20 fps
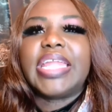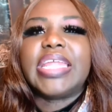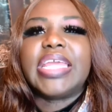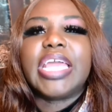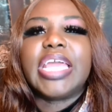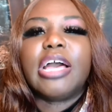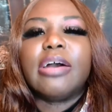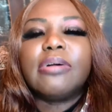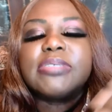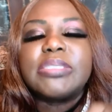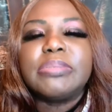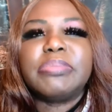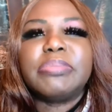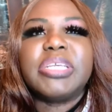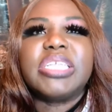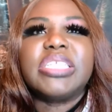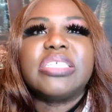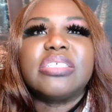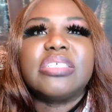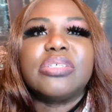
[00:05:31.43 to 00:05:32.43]
And it helps
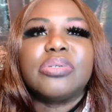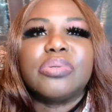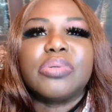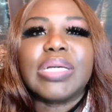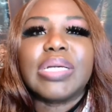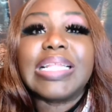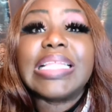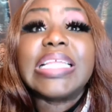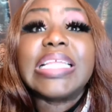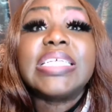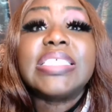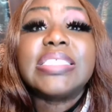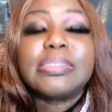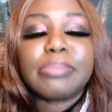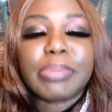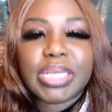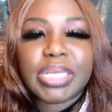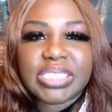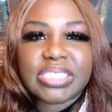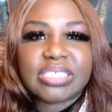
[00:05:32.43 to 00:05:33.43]
me to cleanse
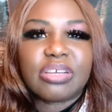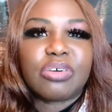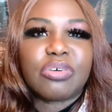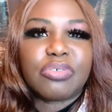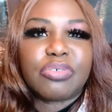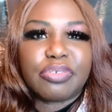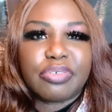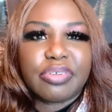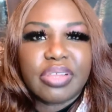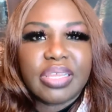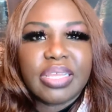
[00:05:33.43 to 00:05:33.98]
myself.